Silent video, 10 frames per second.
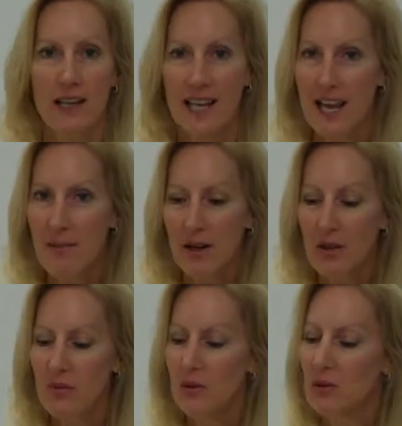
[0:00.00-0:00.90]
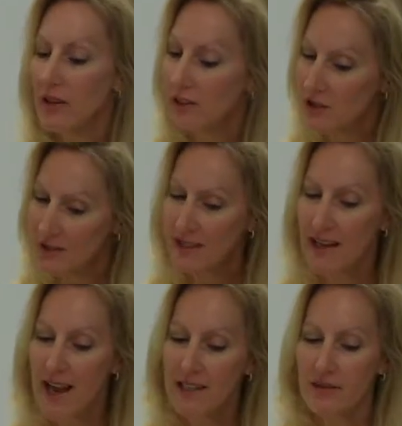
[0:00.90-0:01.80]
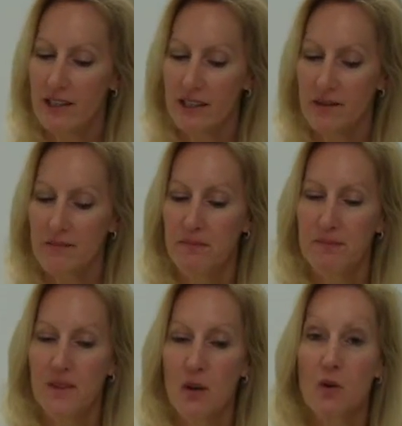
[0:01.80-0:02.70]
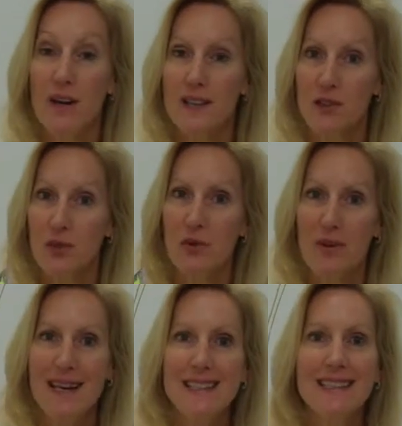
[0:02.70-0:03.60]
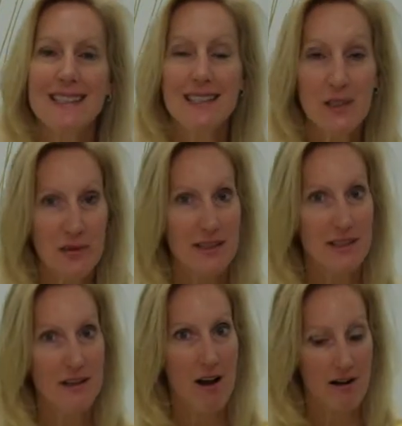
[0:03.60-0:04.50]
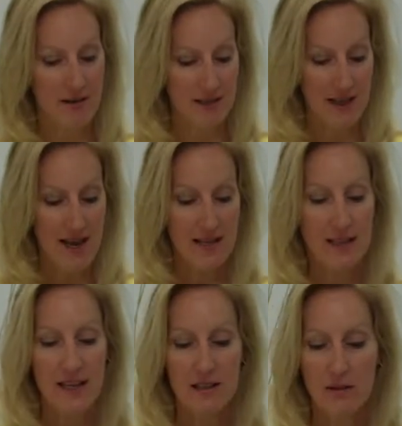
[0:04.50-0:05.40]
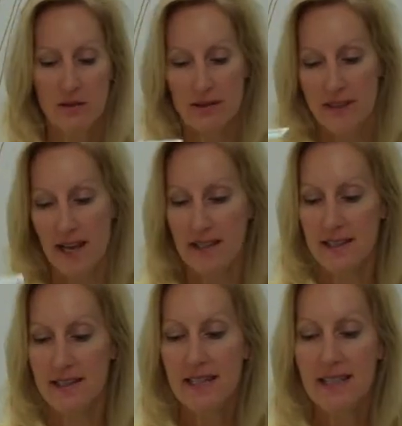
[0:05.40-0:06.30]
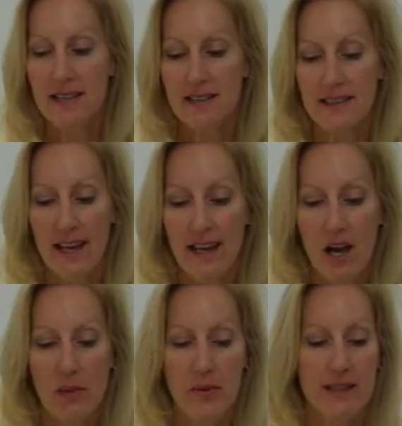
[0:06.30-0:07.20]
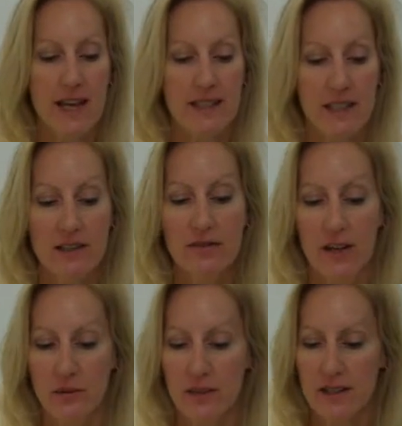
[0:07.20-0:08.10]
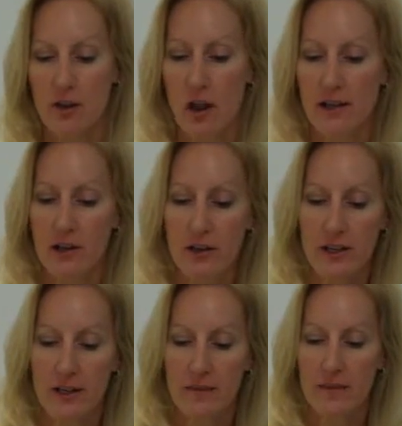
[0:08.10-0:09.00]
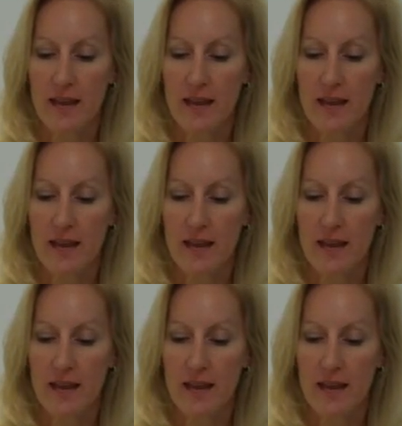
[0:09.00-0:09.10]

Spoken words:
They came out of the blue and they just get activated. Whereas those remaining 6 risk cards get set detailed side up in the identified risk log area.